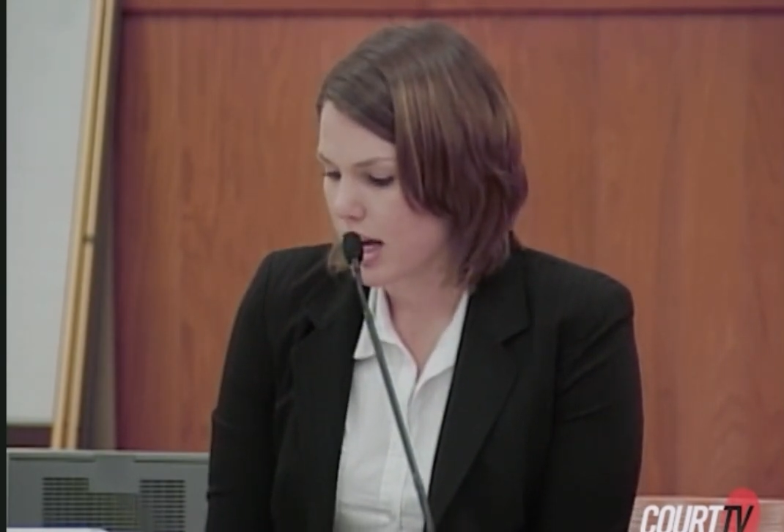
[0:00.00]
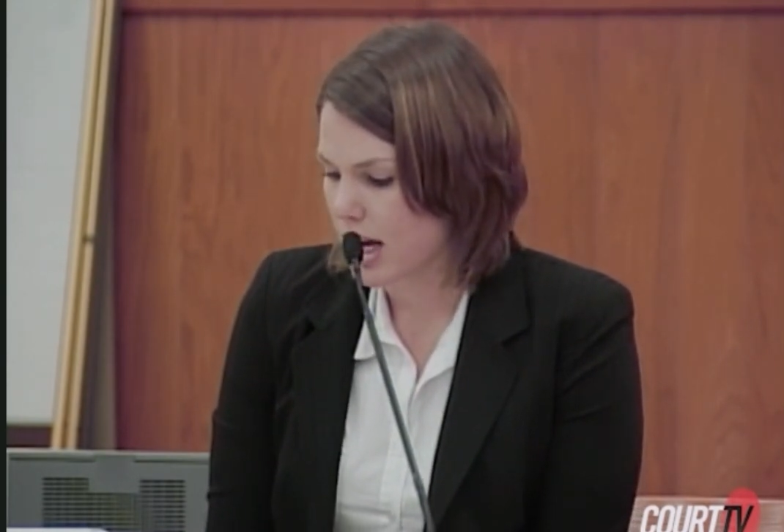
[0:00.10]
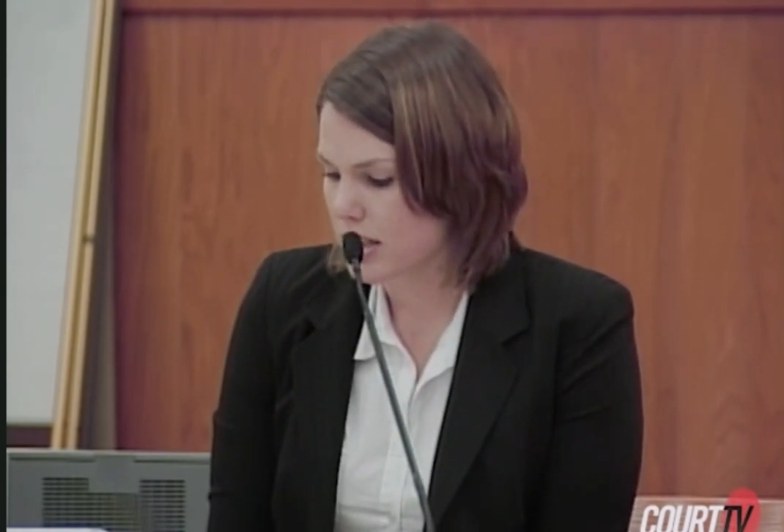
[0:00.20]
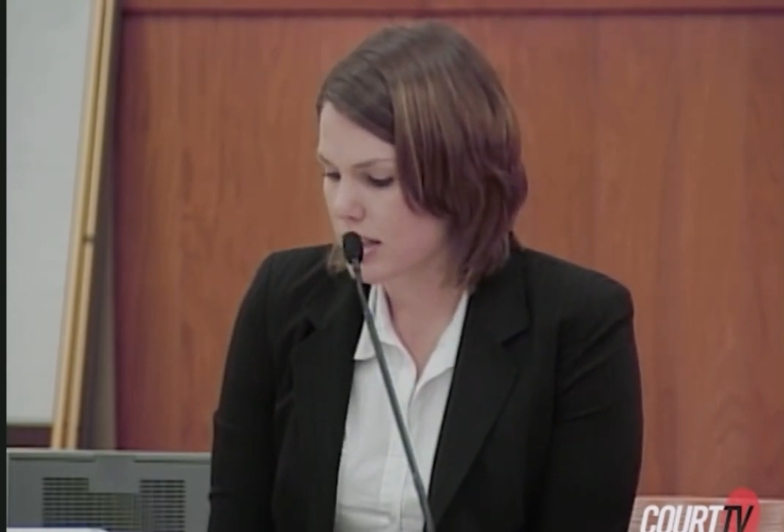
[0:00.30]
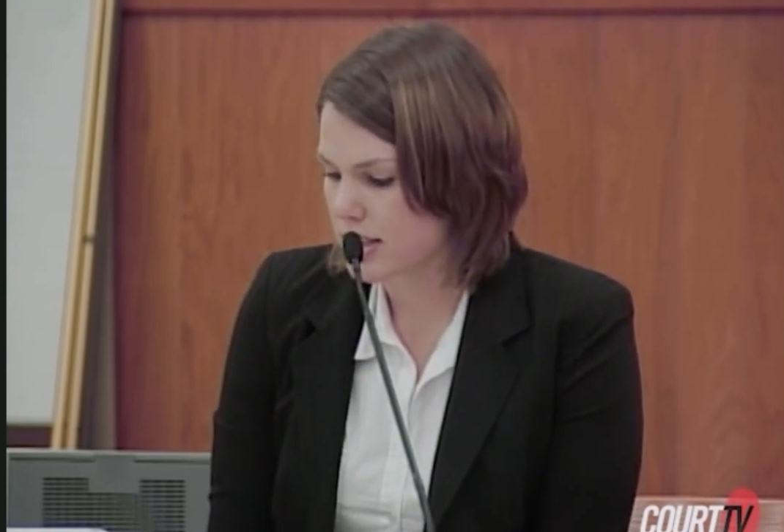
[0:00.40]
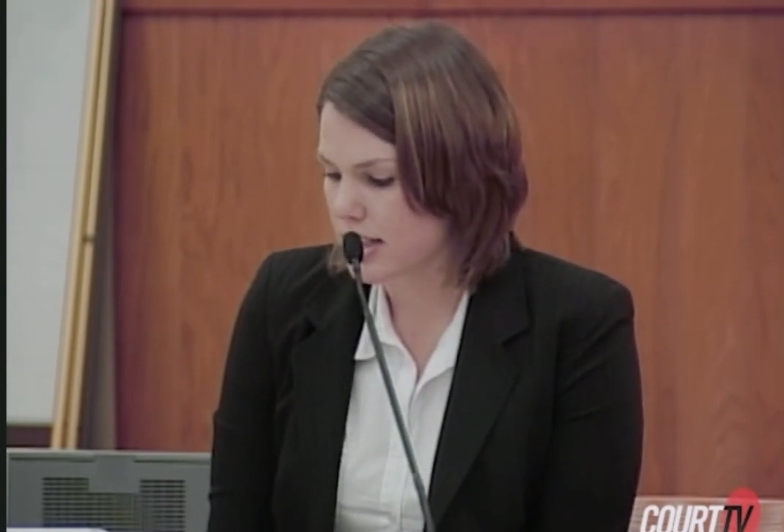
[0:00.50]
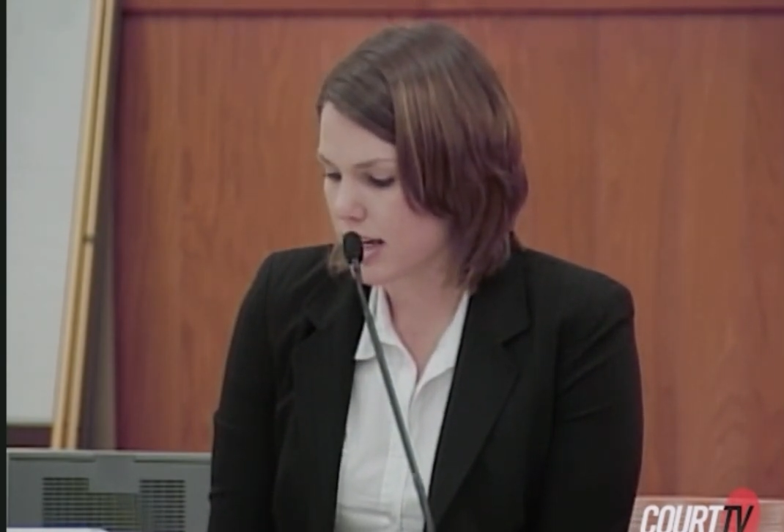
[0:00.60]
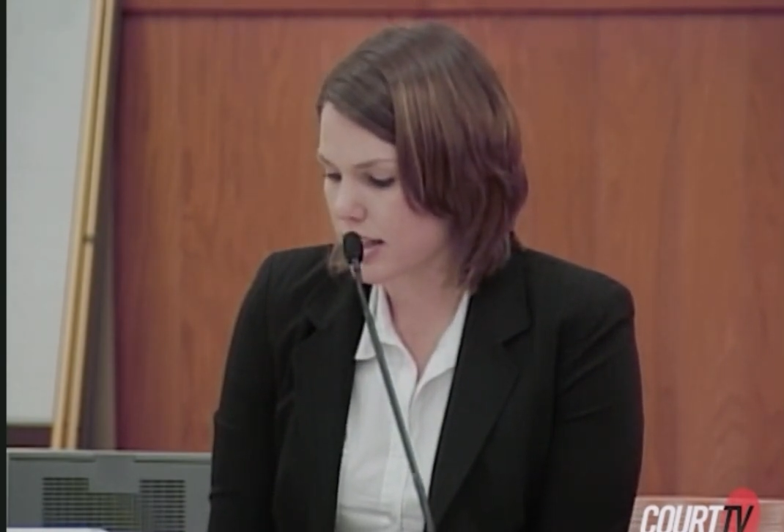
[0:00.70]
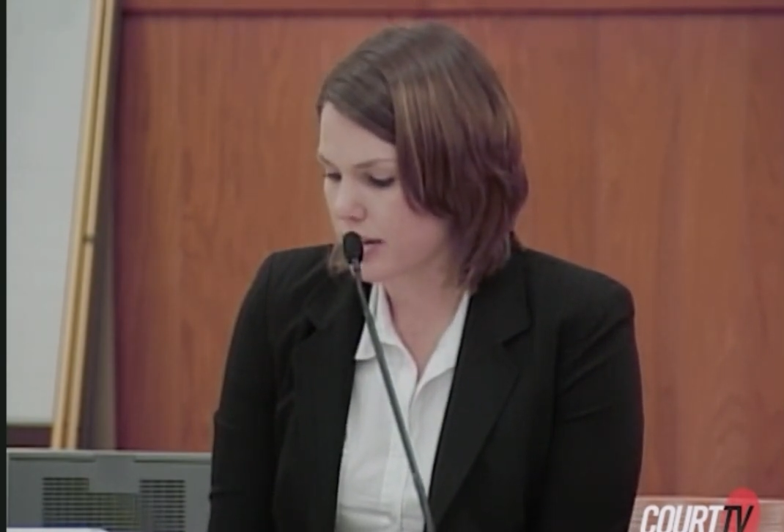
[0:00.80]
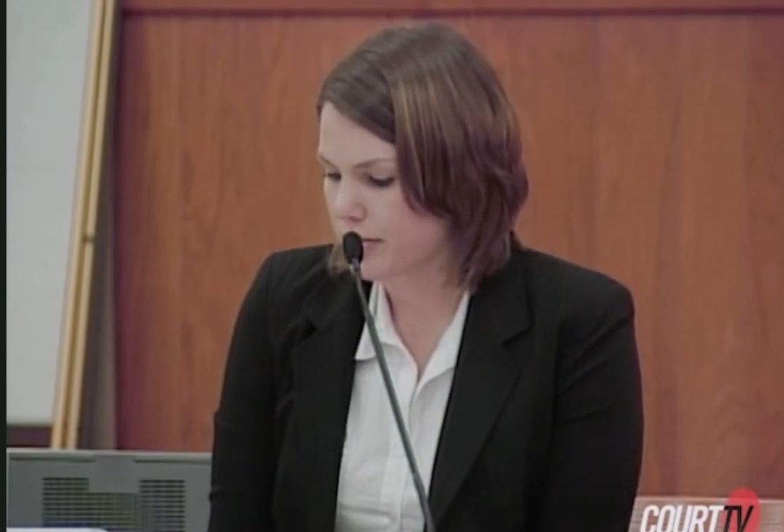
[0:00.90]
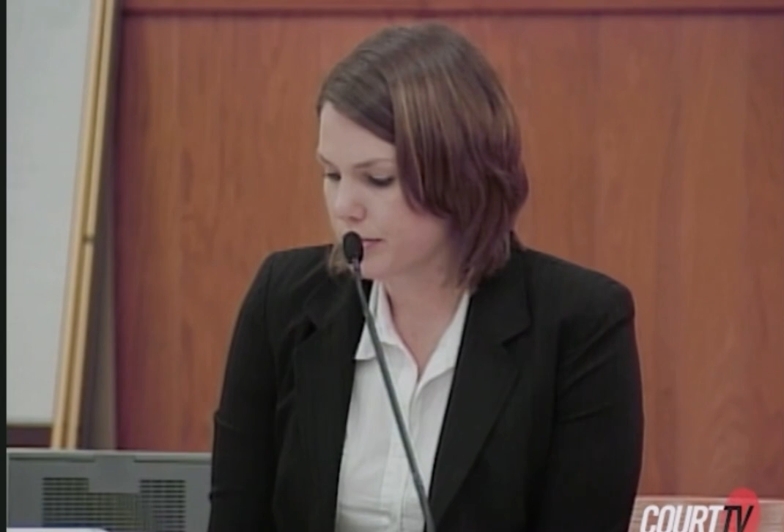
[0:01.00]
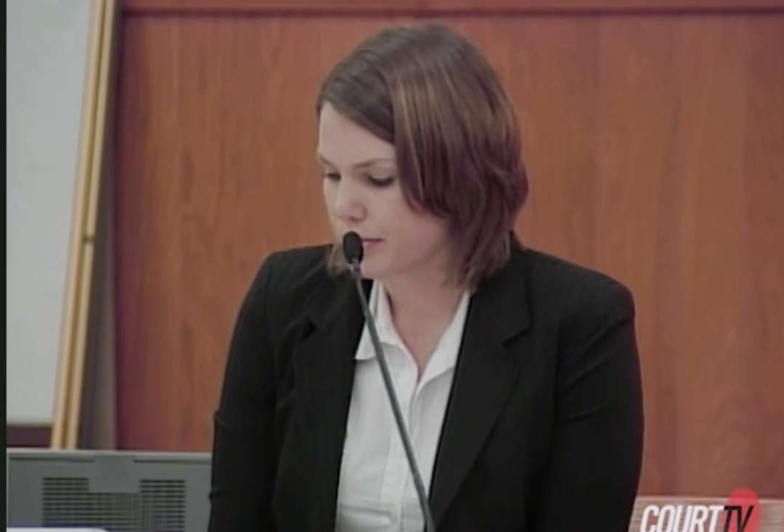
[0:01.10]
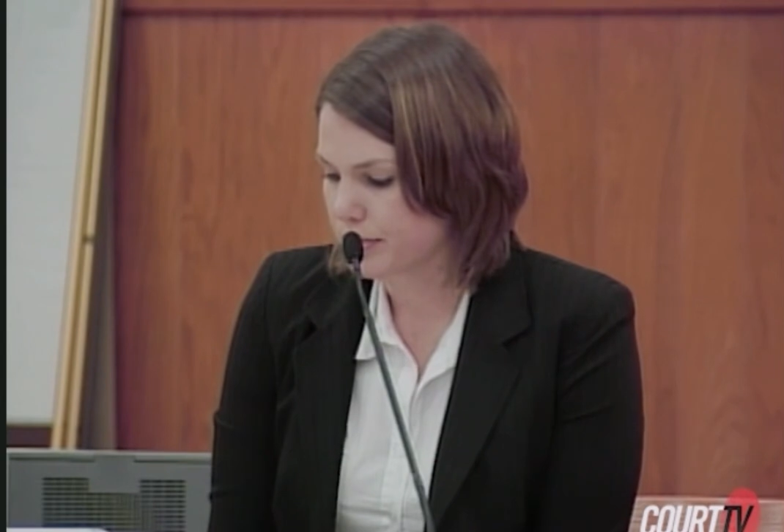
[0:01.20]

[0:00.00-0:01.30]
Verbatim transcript: AJ stated,